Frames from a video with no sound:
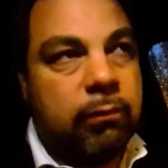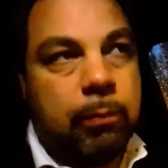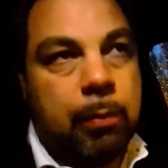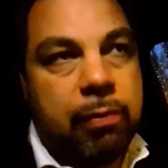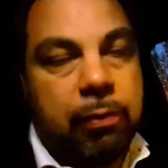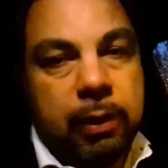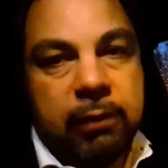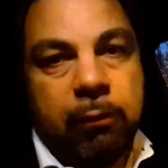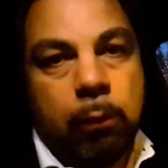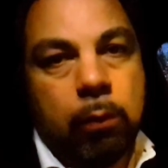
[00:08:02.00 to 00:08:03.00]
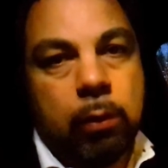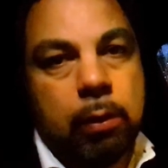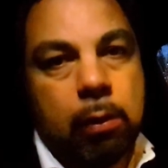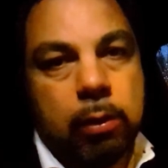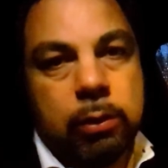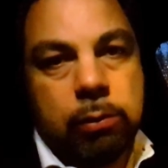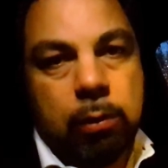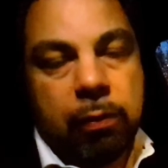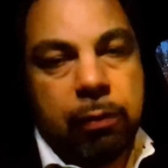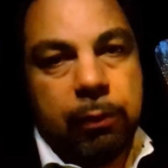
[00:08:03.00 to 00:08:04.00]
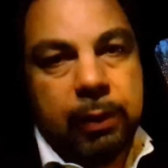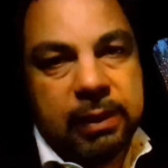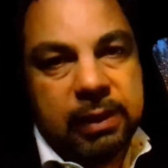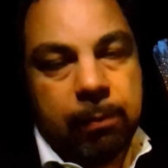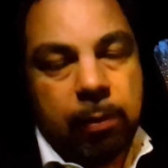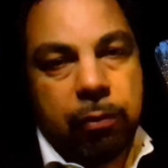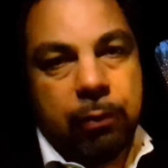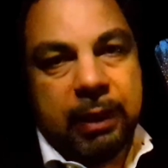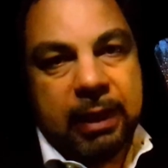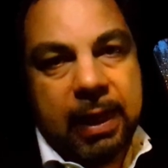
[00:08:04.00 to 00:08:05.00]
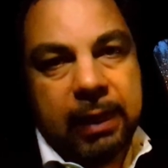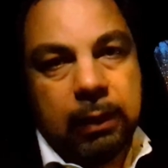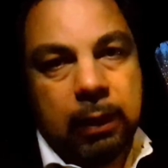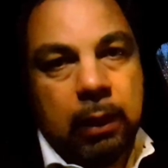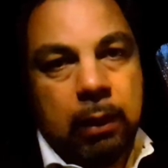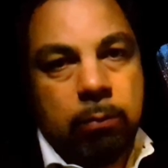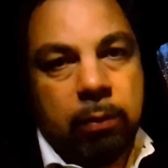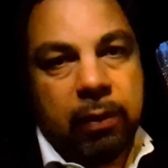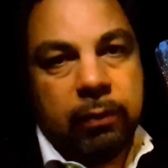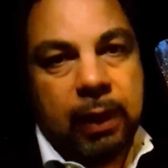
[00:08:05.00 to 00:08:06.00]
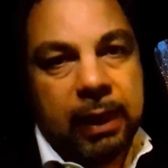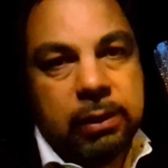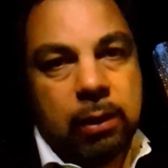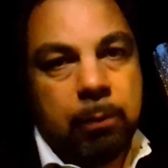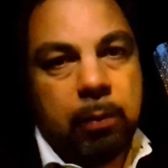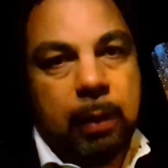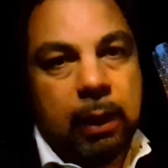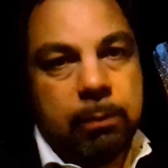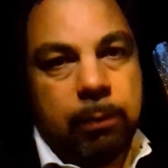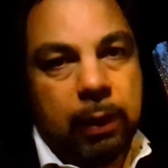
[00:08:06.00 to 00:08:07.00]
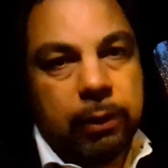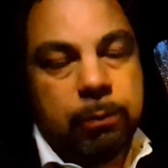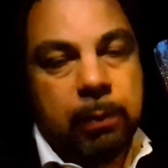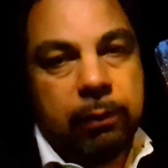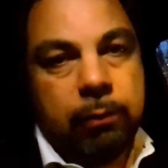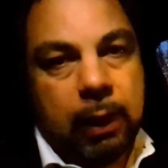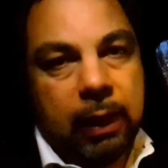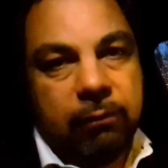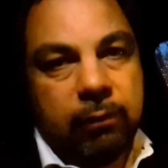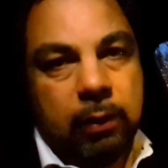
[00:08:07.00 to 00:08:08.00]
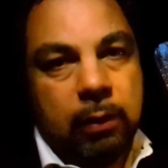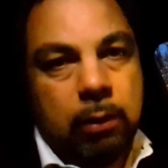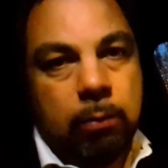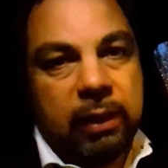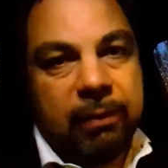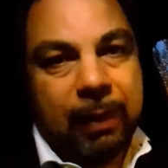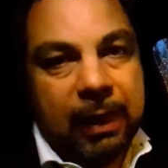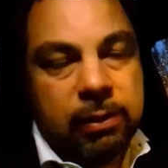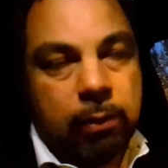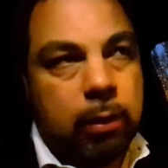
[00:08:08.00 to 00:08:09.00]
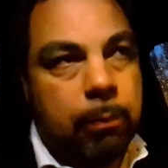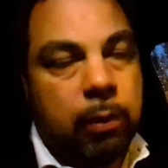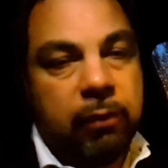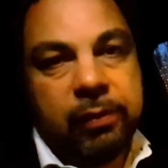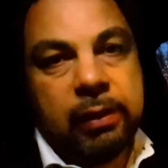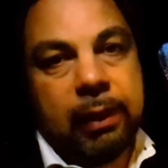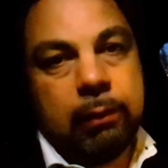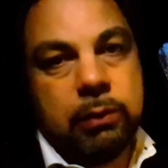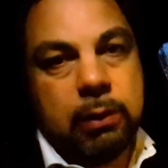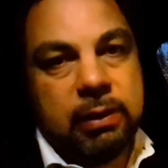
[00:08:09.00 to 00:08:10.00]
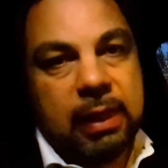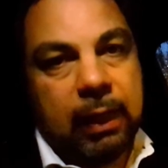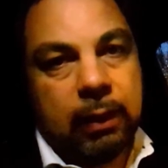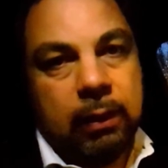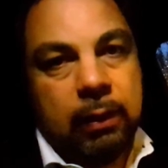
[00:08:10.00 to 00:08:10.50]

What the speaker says: from a 34 to a 37, 38 with a nice upper body punch mid-drive, when the blades are in a perfect angle to attack.